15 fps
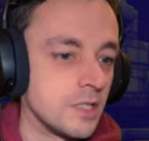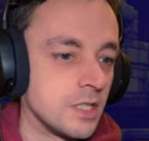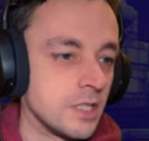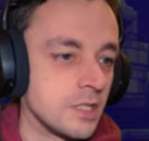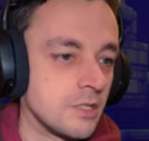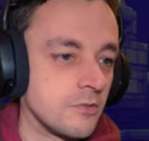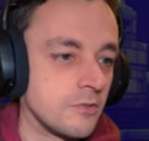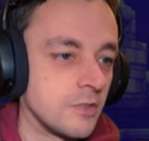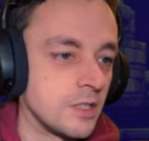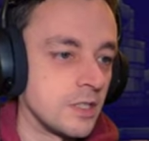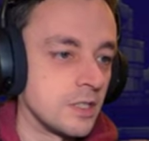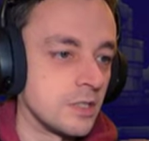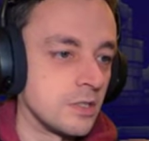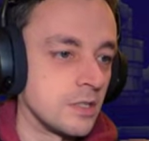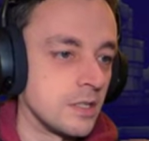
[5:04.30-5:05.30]
against the
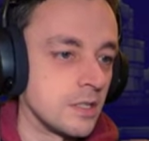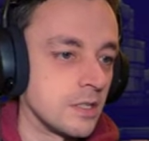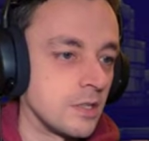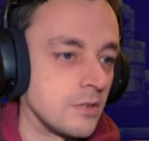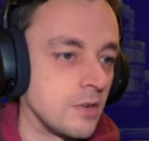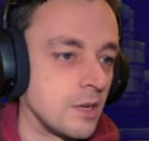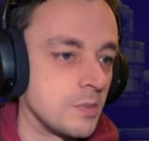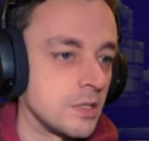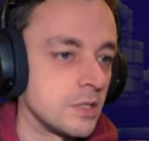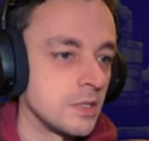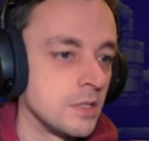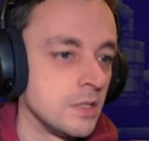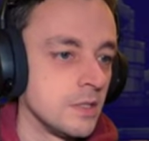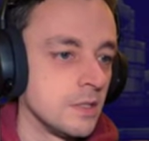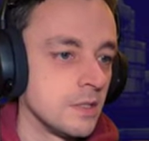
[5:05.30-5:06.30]
fire so that I can grab it.
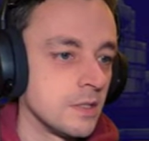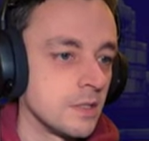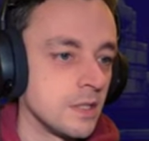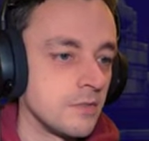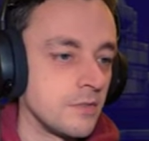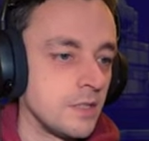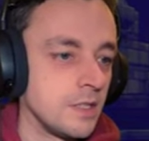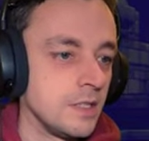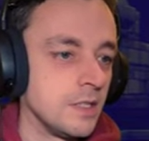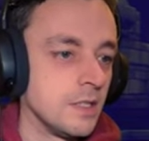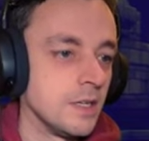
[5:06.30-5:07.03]
Lovely.